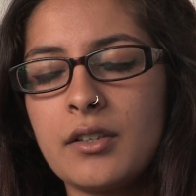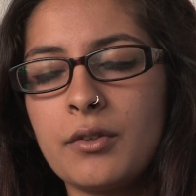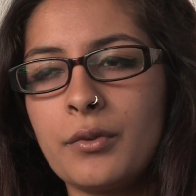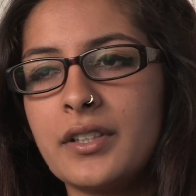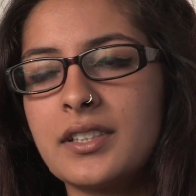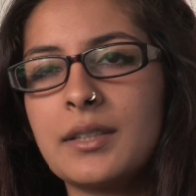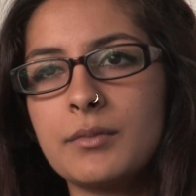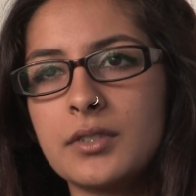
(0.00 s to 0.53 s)
all
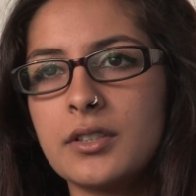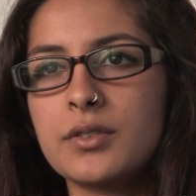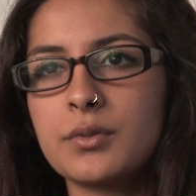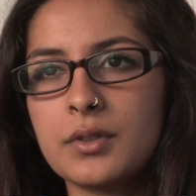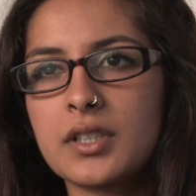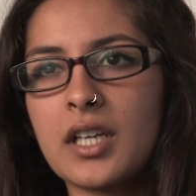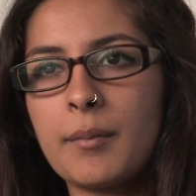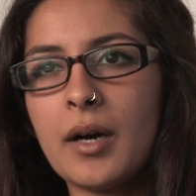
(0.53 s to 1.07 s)
the symptoms
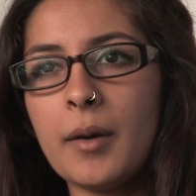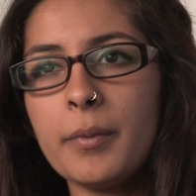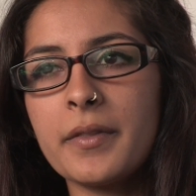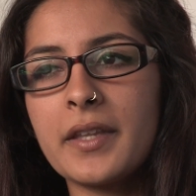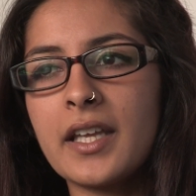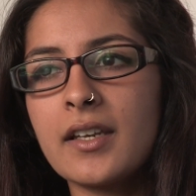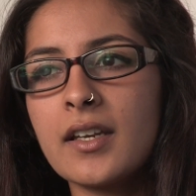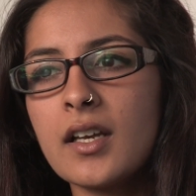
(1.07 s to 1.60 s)
would come up,
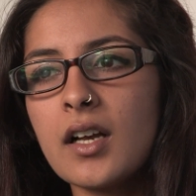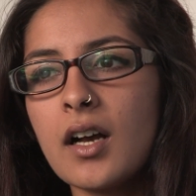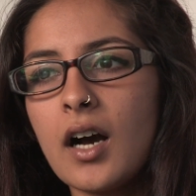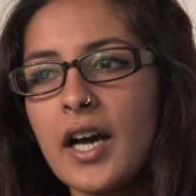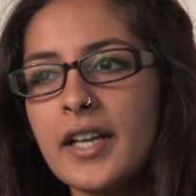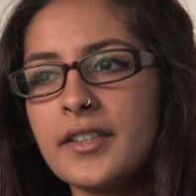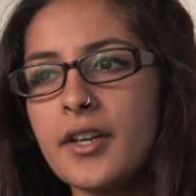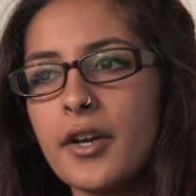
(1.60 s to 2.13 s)
and then
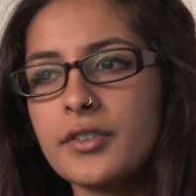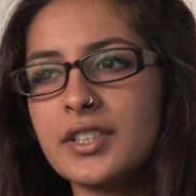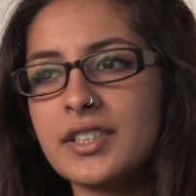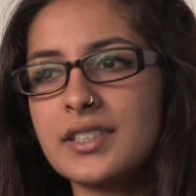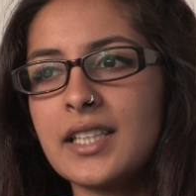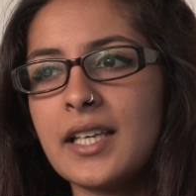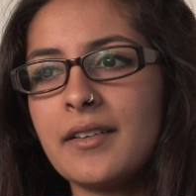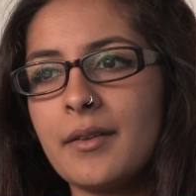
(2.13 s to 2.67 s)
I'd
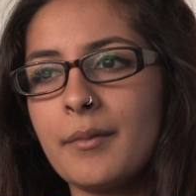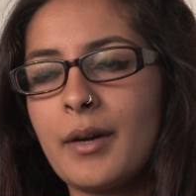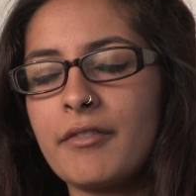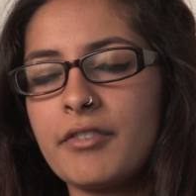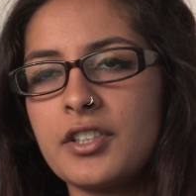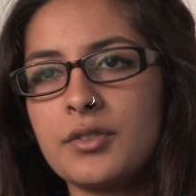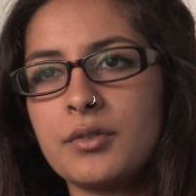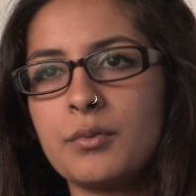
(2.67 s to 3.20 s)
notice then that my
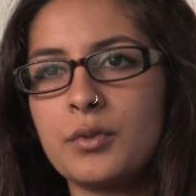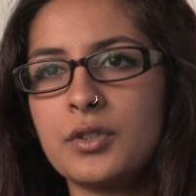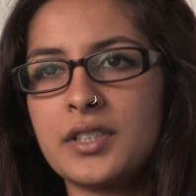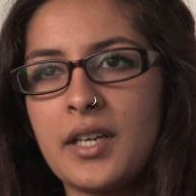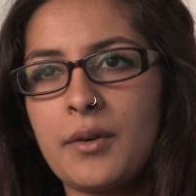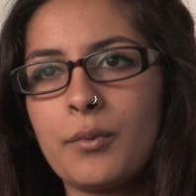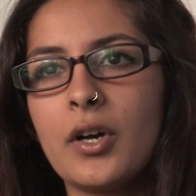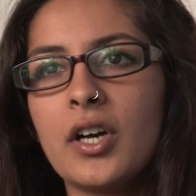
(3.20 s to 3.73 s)
vision
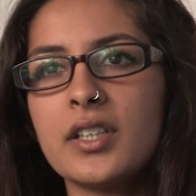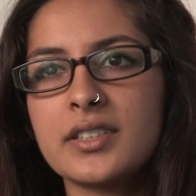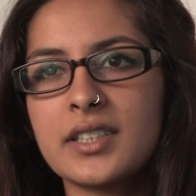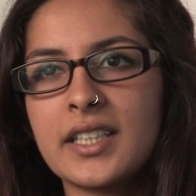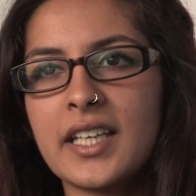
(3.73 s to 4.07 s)
would get worse